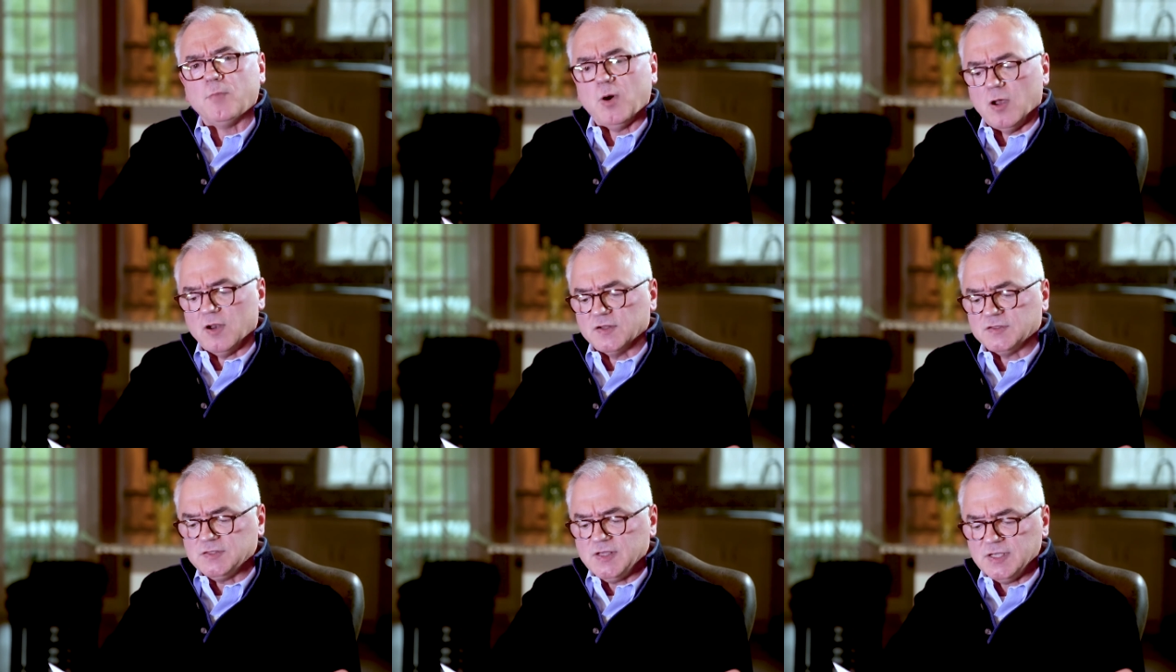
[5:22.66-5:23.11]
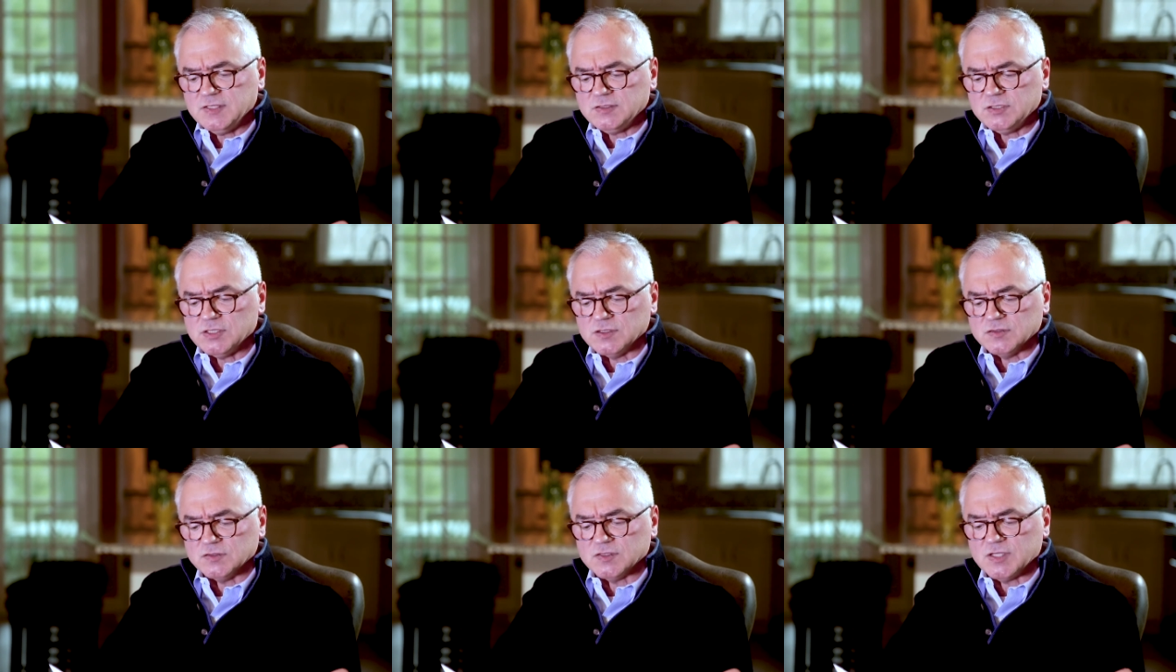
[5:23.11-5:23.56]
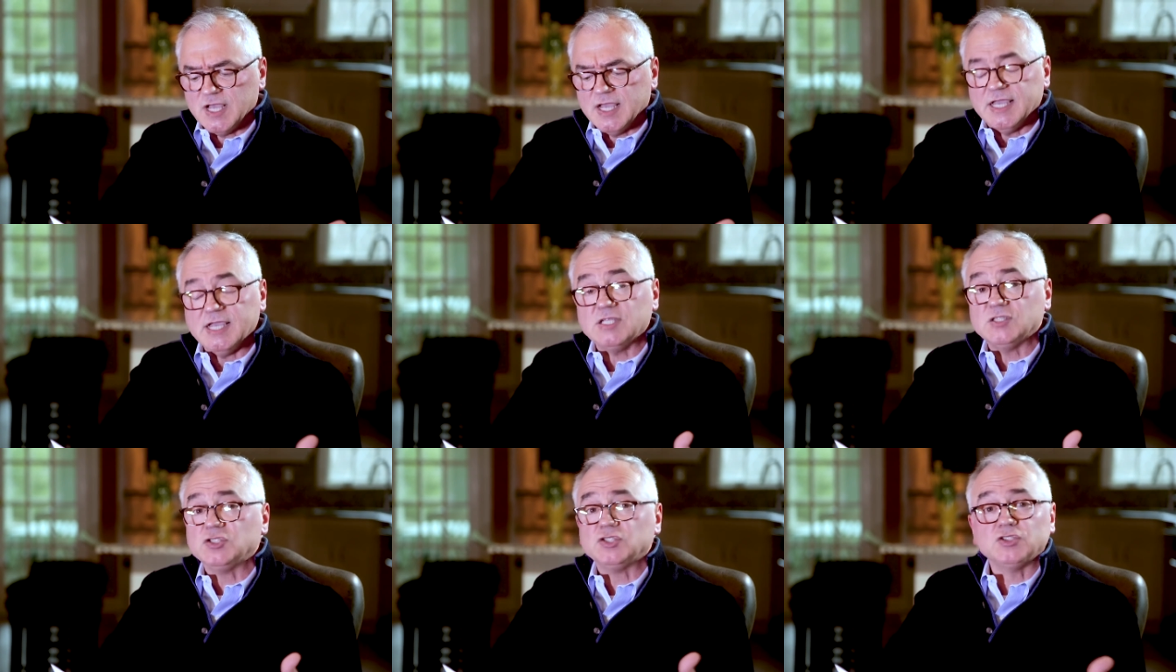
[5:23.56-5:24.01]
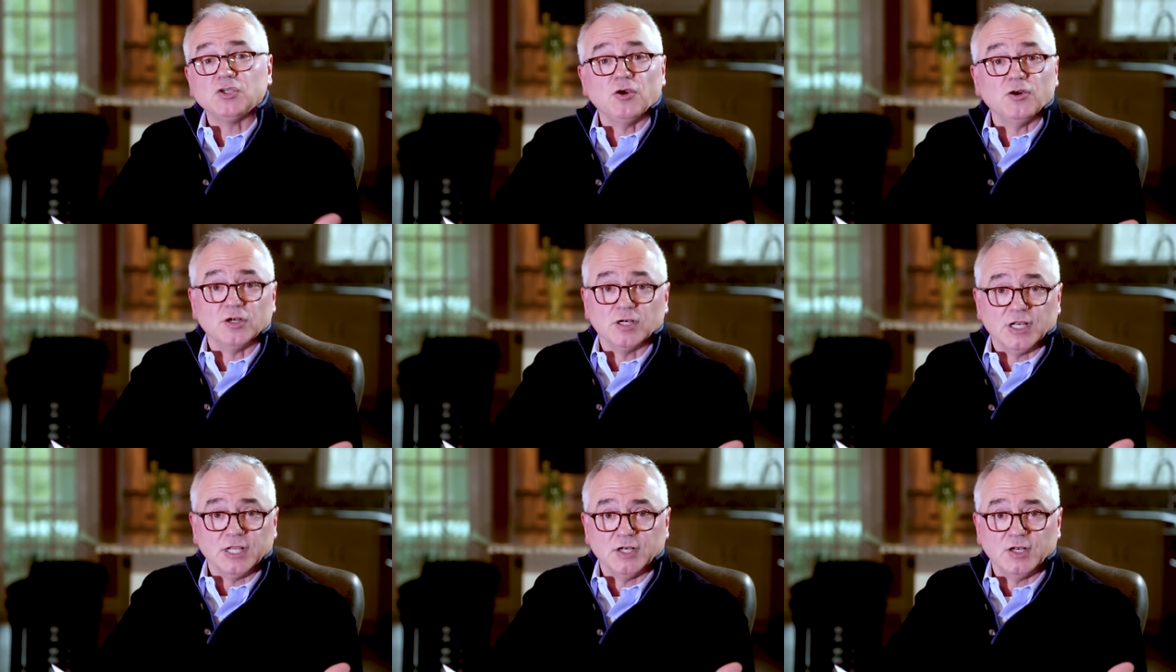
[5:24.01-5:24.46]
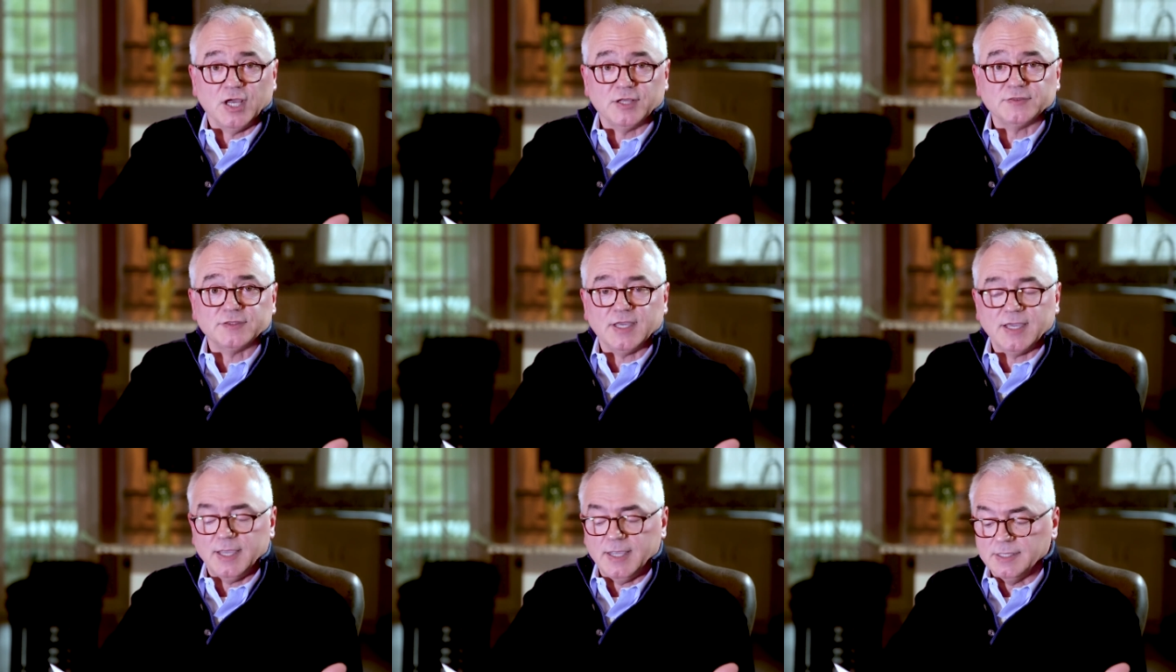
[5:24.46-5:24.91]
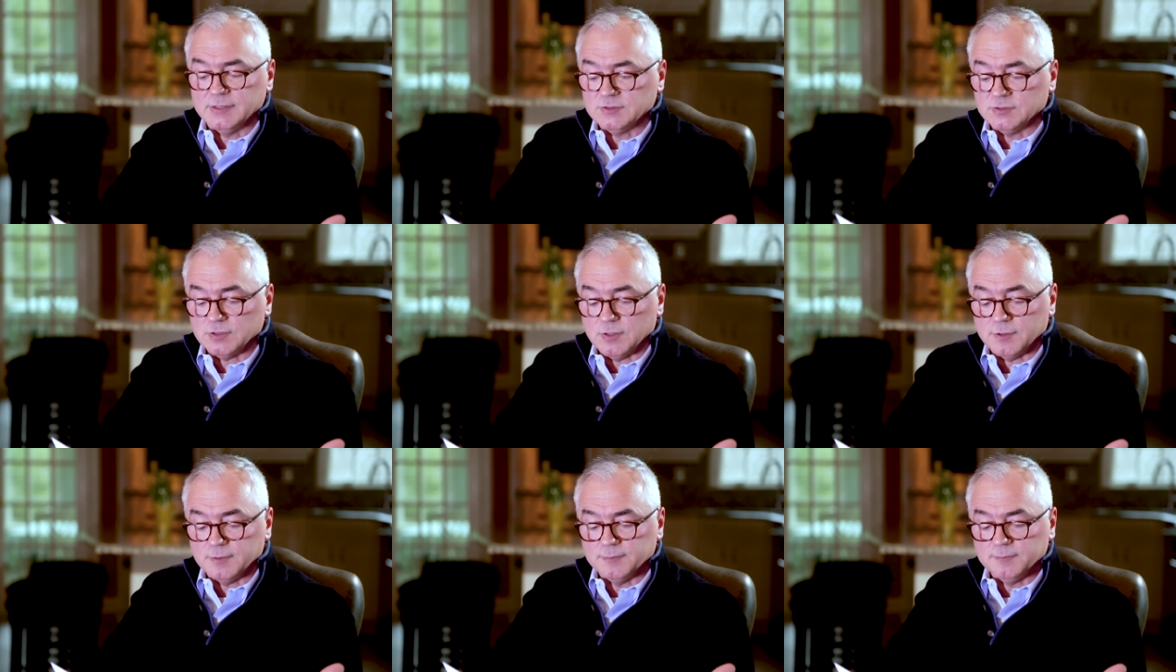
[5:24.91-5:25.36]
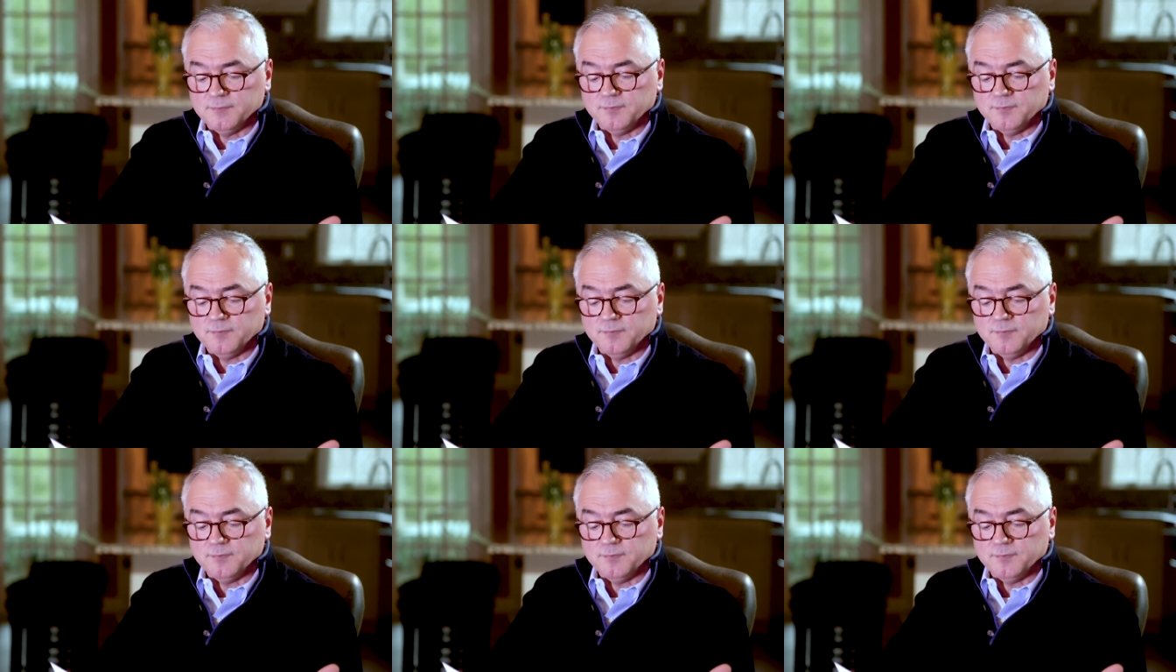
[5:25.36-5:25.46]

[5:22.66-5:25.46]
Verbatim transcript: politicians is certainly not the answer.